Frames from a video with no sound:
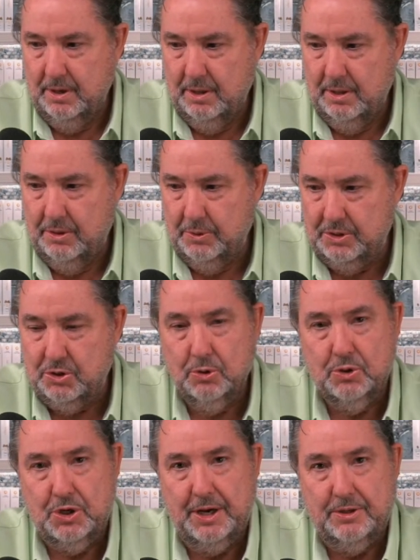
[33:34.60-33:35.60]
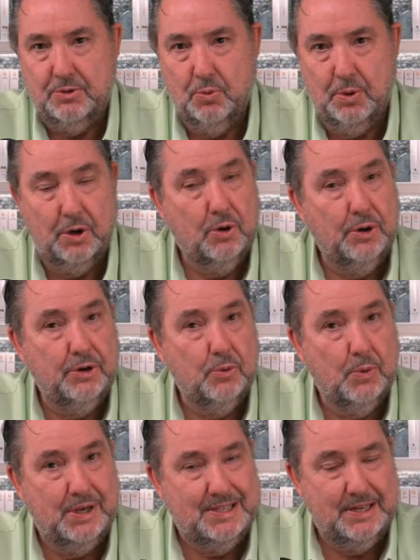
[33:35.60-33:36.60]
there is no chance we are going to
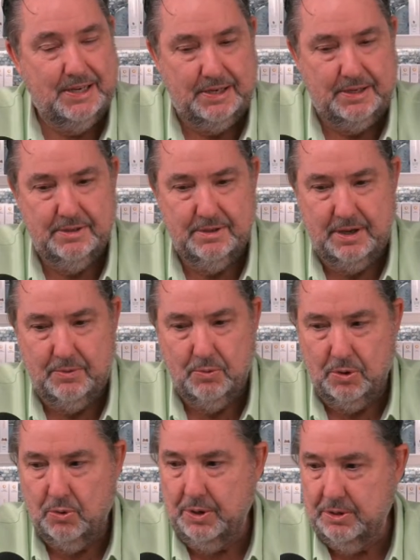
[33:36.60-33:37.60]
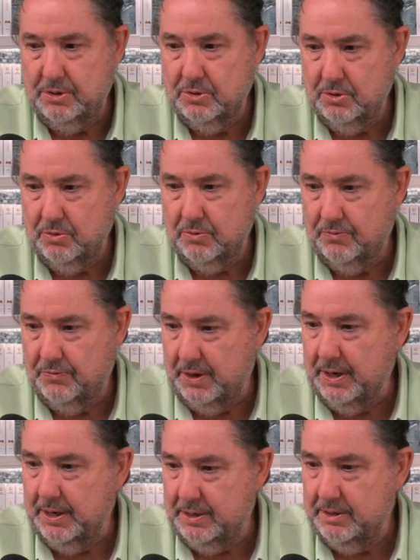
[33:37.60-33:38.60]
resonate and we're going to
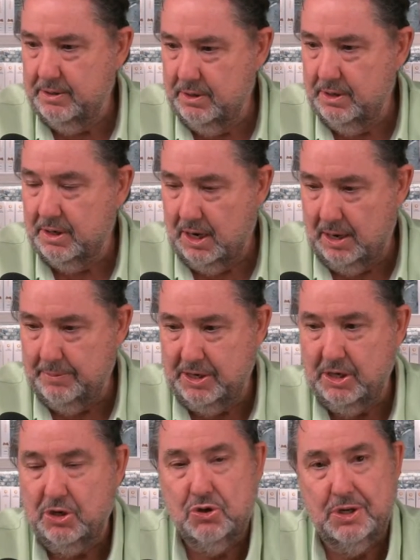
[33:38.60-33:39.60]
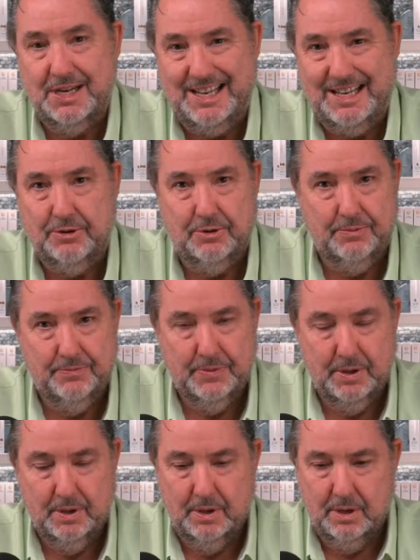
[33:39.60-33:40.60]
find an accommodation either.
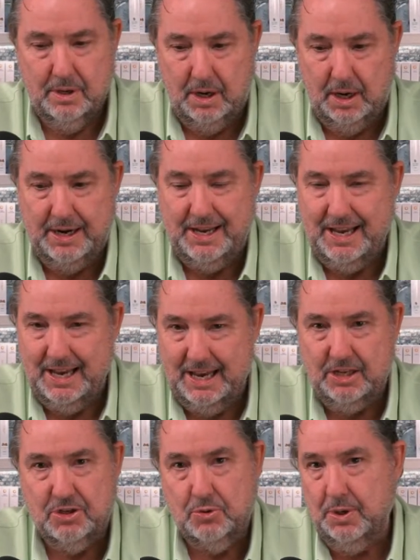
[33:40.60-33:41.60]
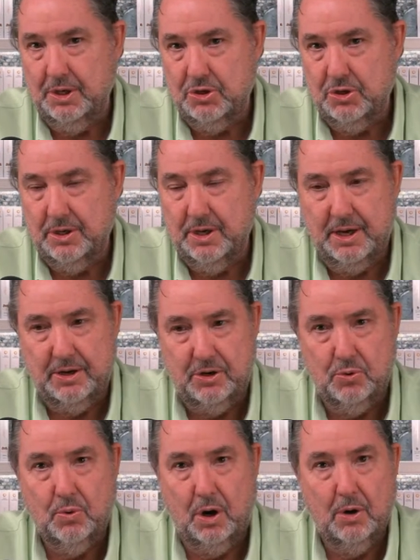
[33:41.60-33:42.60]
God hates religion and
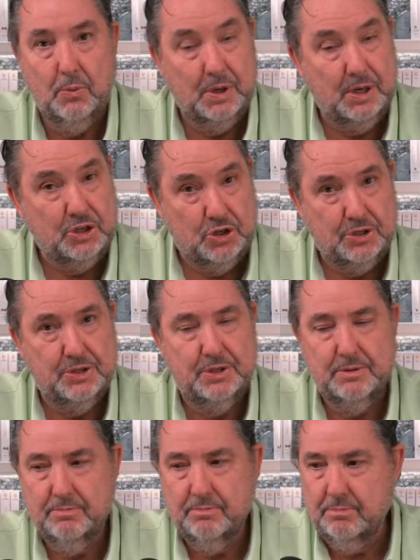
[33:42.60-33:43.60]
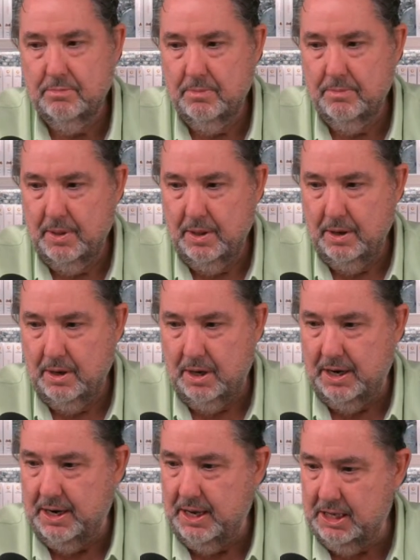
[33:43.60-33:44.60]
you are religious.
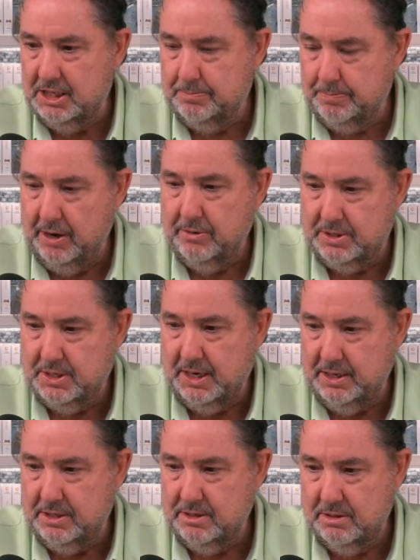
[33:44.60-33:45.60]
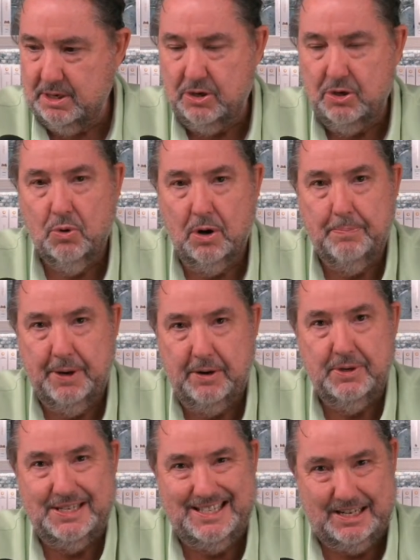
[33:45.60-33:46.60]
God hates parasites and you are
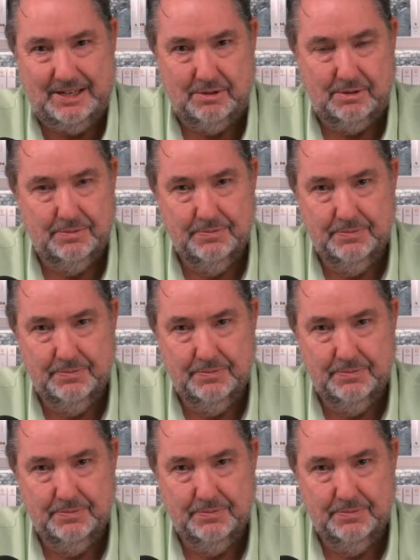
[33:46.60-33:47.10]
parasitical.